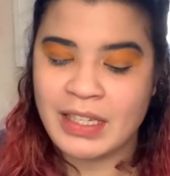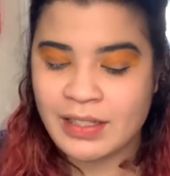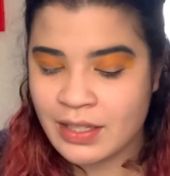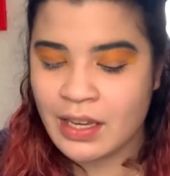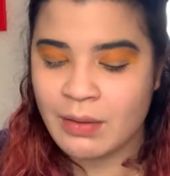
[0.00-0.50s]
a
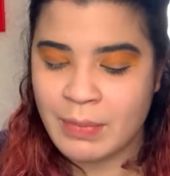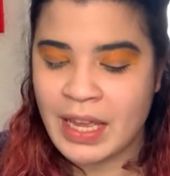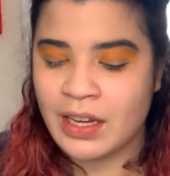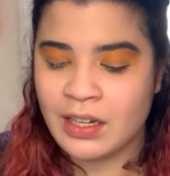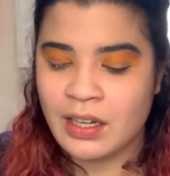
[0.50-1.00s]
sick
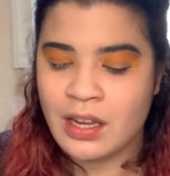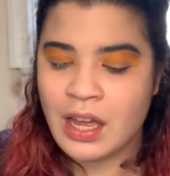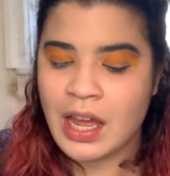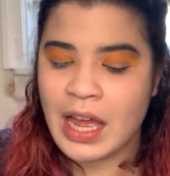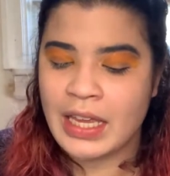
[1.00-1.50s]
man.
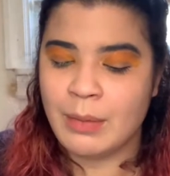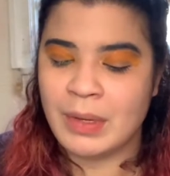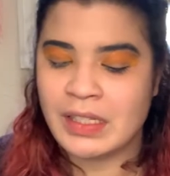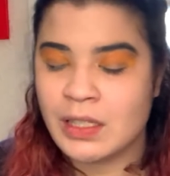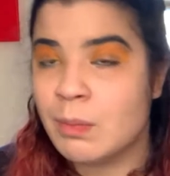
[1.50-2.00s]
I am
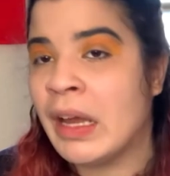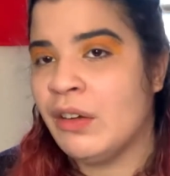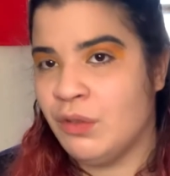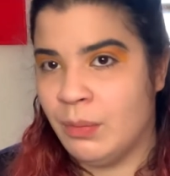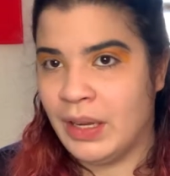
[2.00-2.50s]
a spiteful